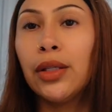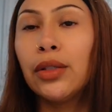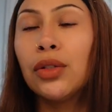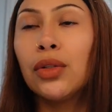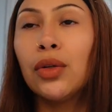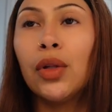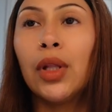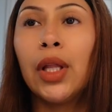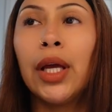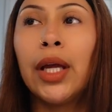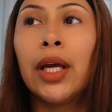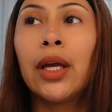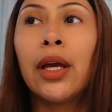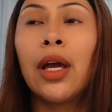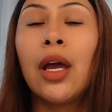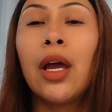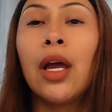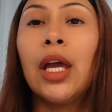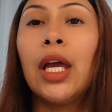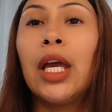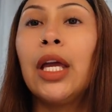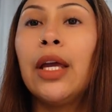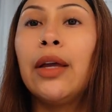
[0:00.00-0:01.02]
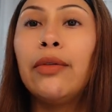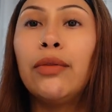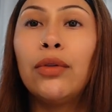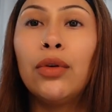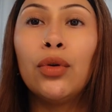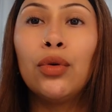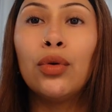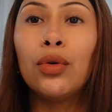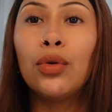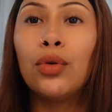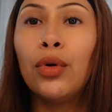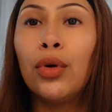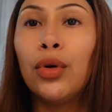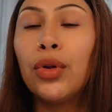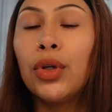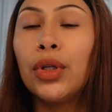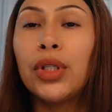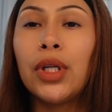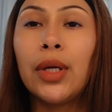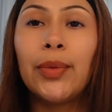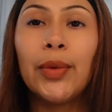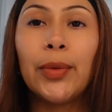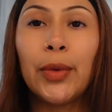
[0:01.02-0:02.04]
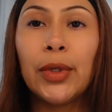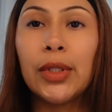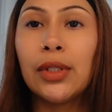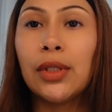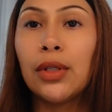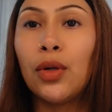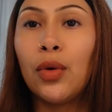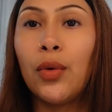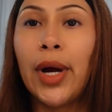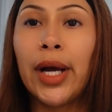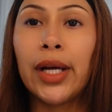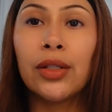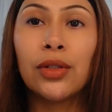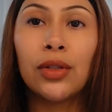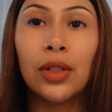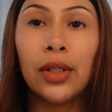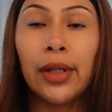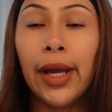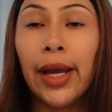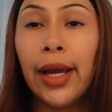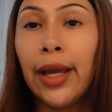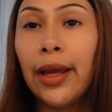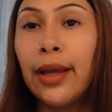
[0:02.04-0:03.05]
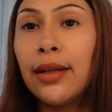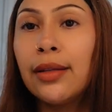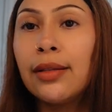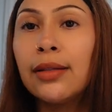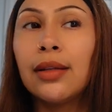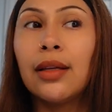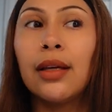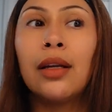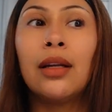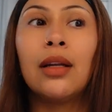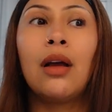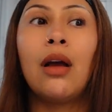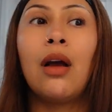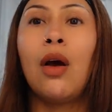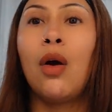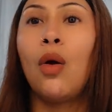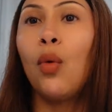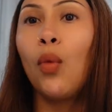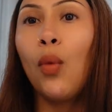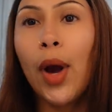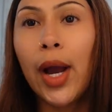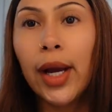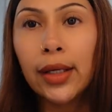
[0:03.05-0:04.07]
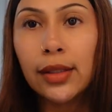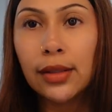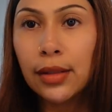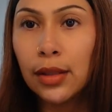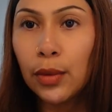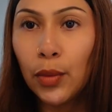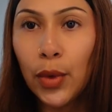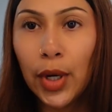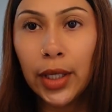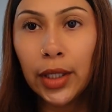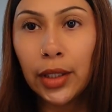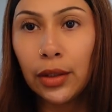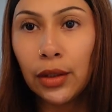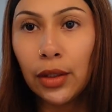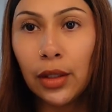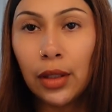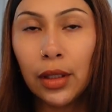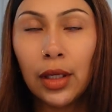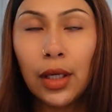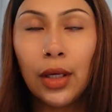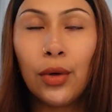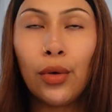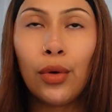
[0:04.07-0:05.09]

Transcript: So like if you're the type of person to wax your legs, then wax them regularly.